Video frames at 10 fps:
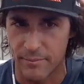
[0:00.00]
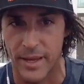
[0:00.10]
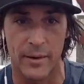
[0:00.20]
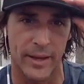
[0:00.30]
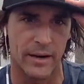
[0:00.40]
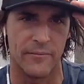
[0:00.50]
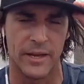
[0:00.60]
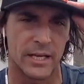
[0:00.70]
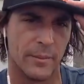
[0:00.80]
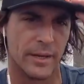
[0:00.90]
Man, we've got an
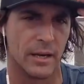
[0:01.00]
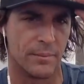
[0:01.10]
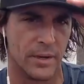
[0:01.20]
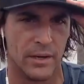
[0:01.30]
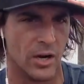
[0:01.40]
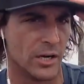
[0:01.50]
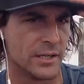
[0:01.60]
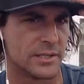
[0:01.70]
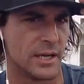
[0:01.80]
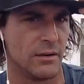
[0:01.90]
event coming up in
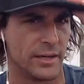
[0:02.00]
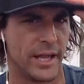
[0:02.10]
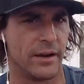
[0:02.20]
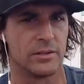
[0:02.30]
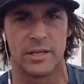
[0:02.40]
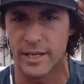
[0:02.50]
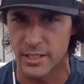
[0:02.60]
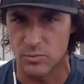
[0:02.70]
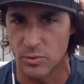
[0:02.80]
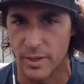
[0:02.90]
August out in Canada. I'll tell you
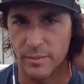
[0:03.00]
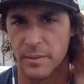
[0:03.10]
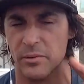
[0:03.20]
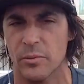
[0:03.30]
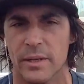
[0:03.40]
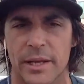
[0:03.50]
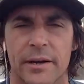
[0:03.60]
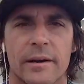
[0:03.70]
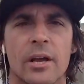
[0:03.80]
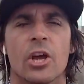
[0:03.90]
guys more about maybe a little bit later.